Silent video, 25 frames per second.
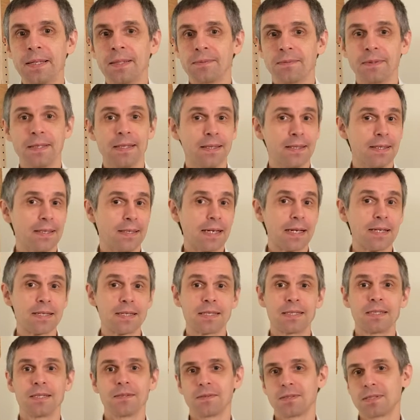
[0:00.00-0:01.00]
Well, the
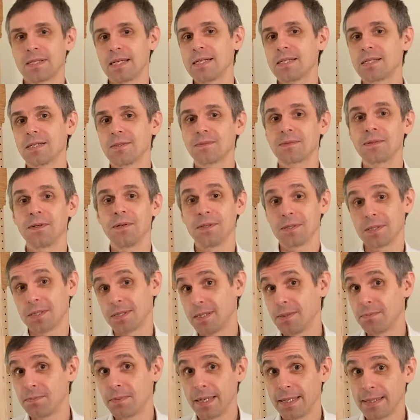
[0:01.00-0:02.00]
density of states, of course,
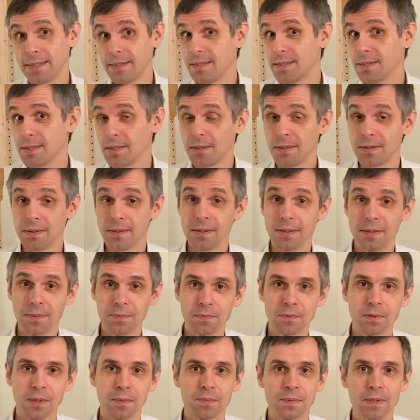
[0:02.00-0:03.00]
depends on the
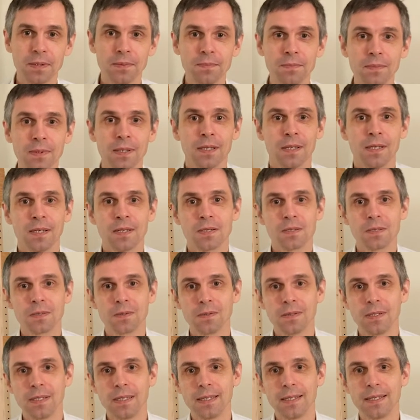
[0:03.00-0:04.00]
problem, so
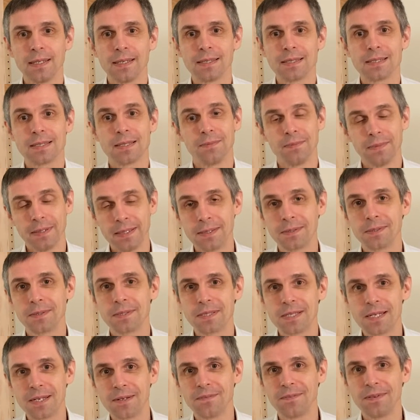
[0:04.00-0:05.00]
there are some
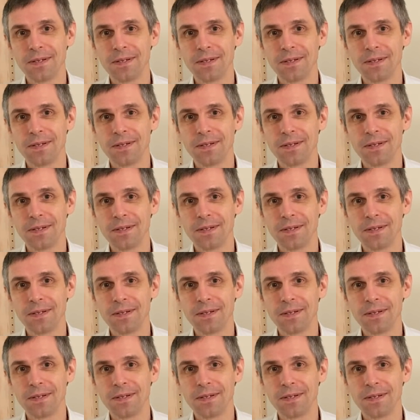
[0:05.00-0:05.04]
interesting